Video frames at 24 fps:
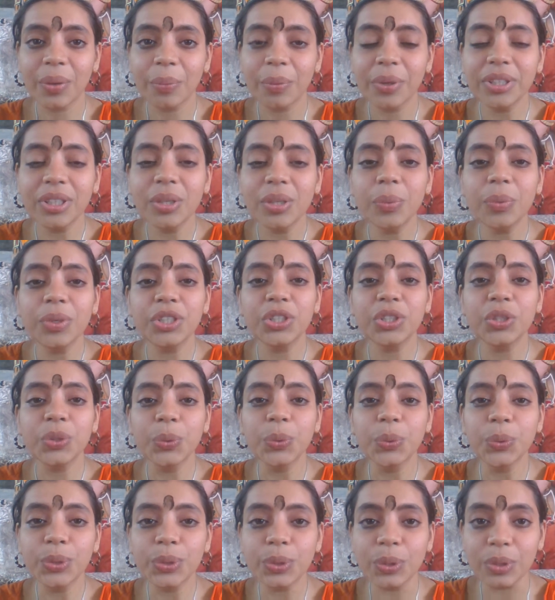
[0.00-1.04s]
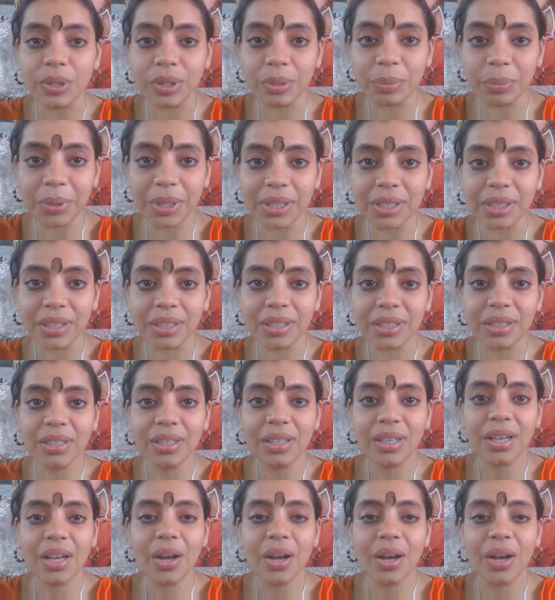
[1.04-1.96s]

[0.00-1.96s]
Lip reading: whether we choose to repeat it,